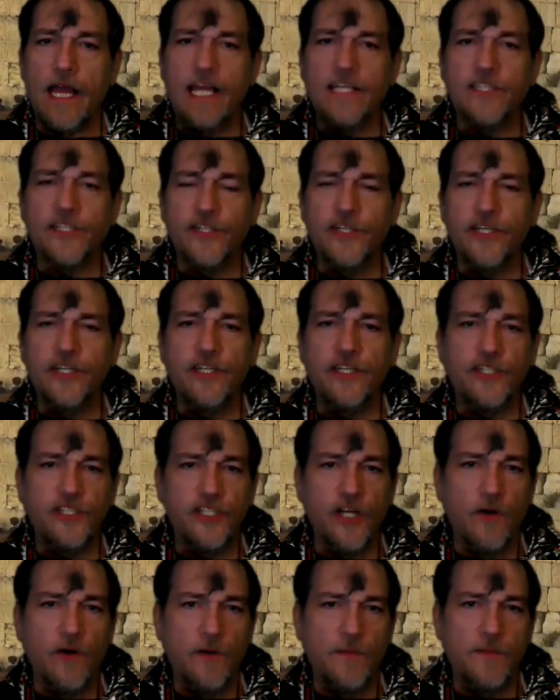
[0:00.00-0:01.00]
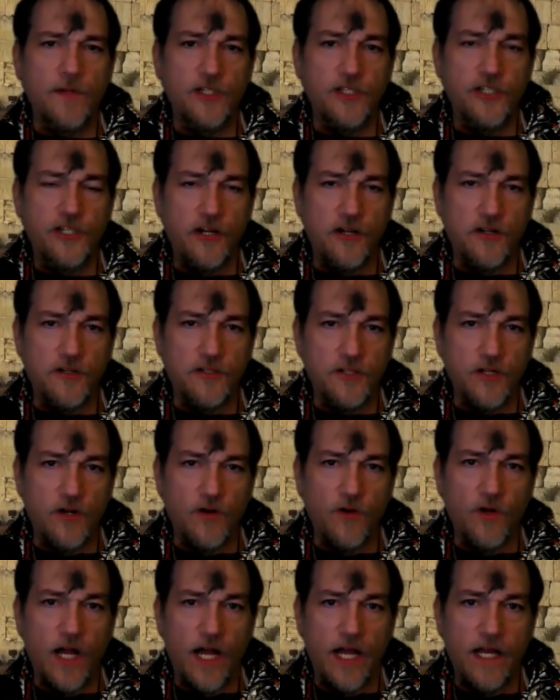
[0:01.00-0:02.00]
It's good to show up at church,
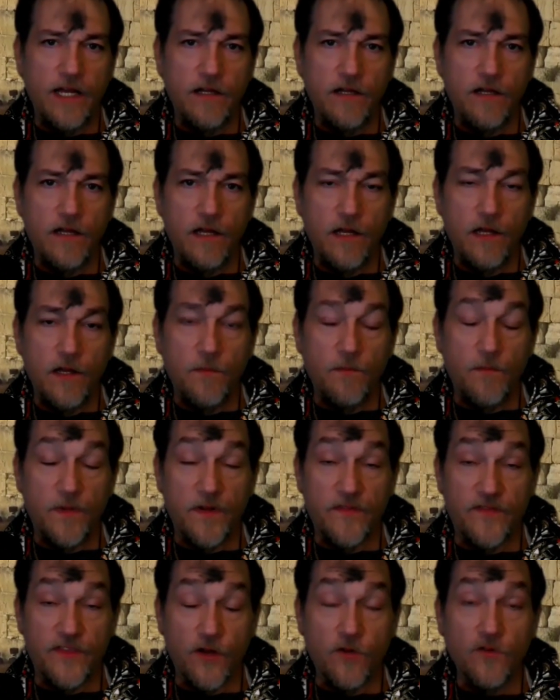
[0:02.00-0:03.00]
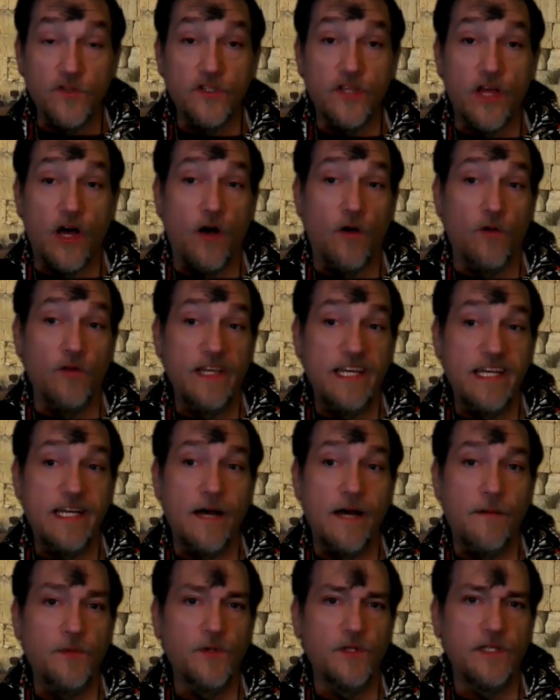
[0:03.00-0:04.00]
okay? But if those are the only
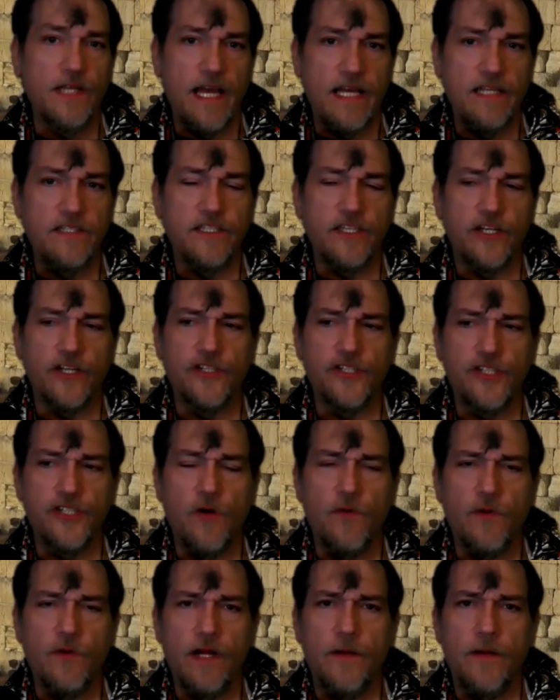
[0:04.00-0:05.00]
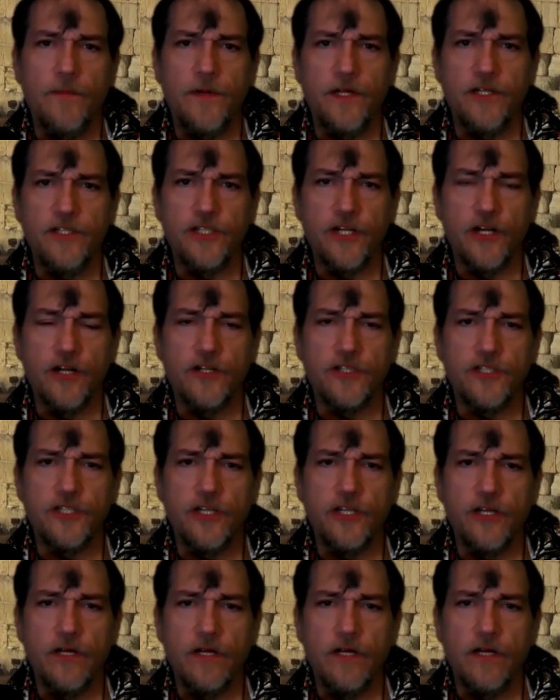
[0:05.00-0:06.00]
couple days that you're showing up in
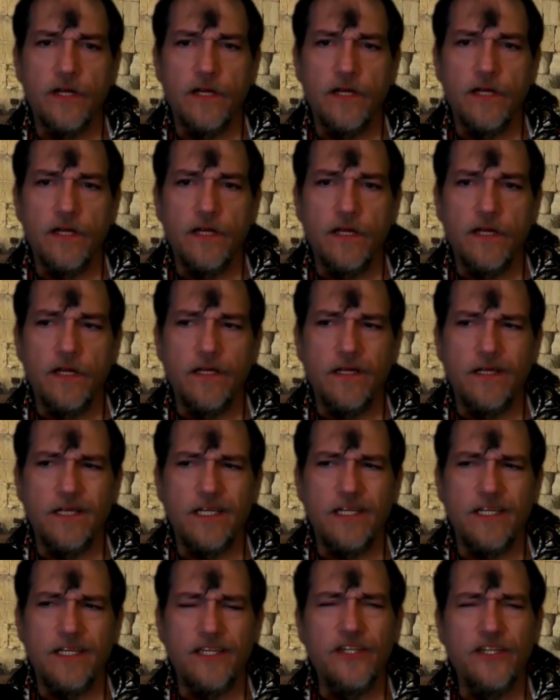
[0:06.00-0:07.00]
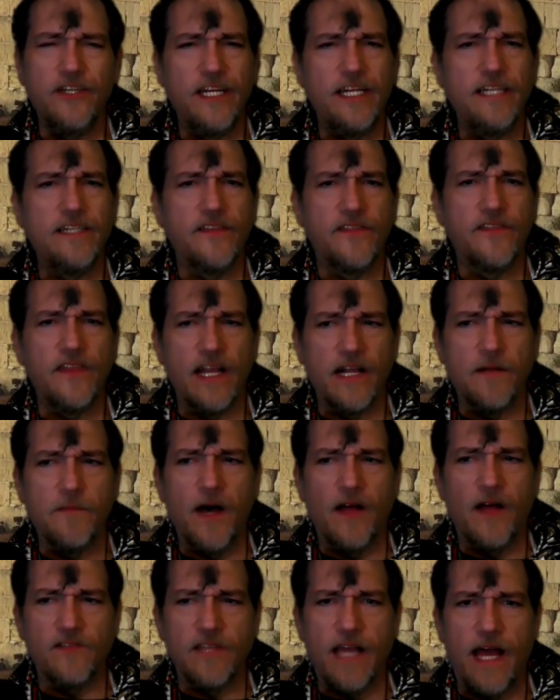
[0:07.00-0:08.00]
church, you need to think
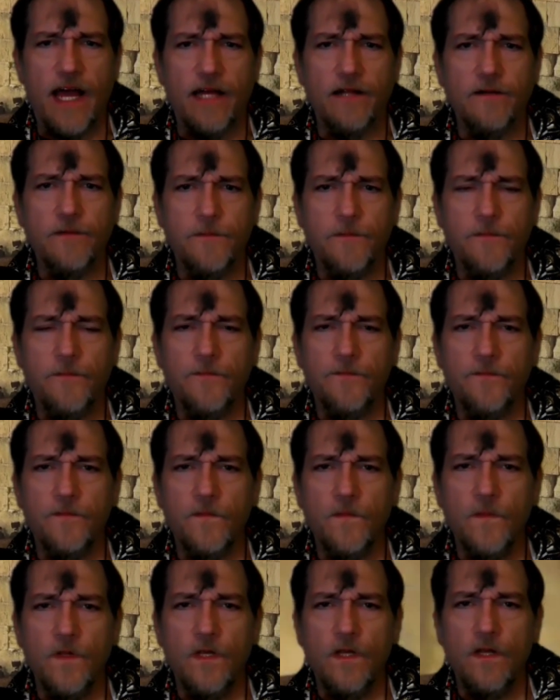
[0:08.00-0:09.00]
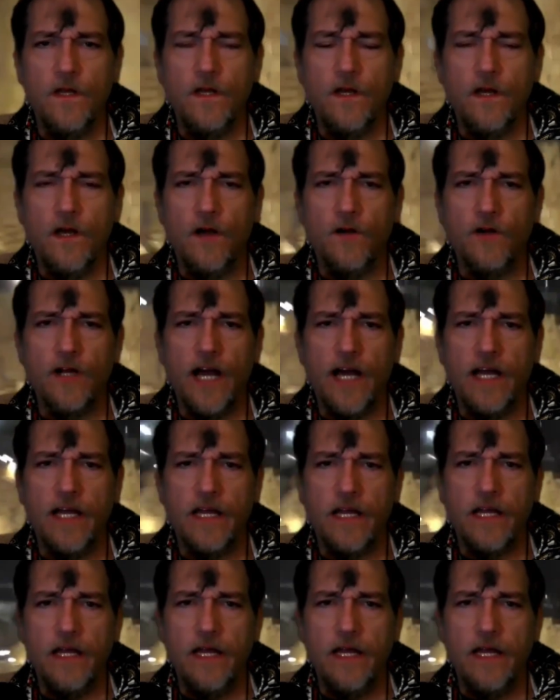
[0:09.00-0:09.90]
about that, okay?